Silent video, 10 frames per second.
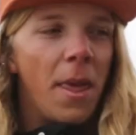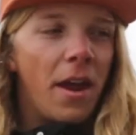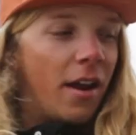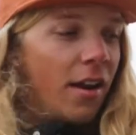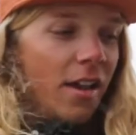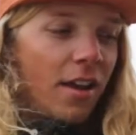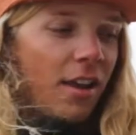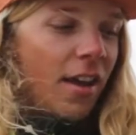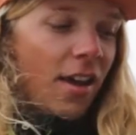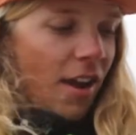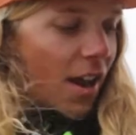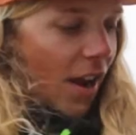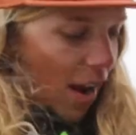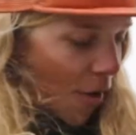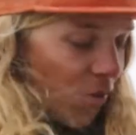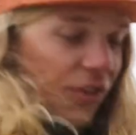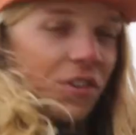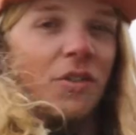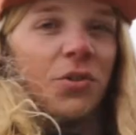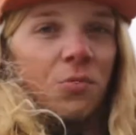and it was
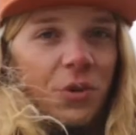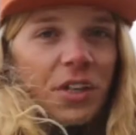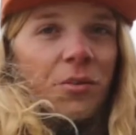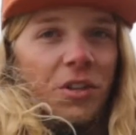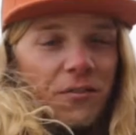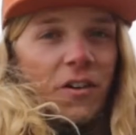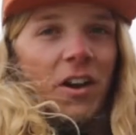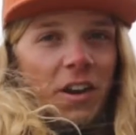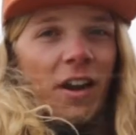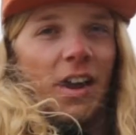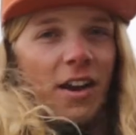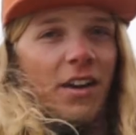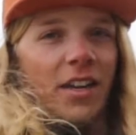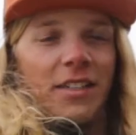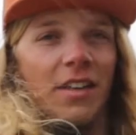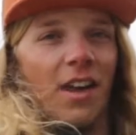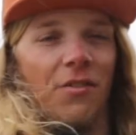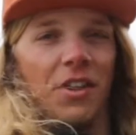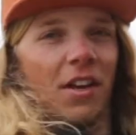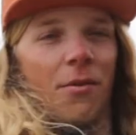really, really fun. It did
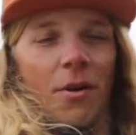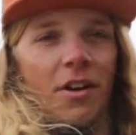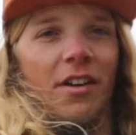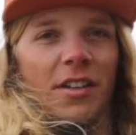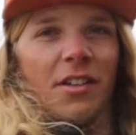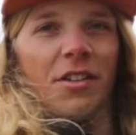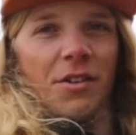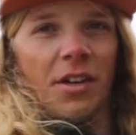everything I wanted it to do.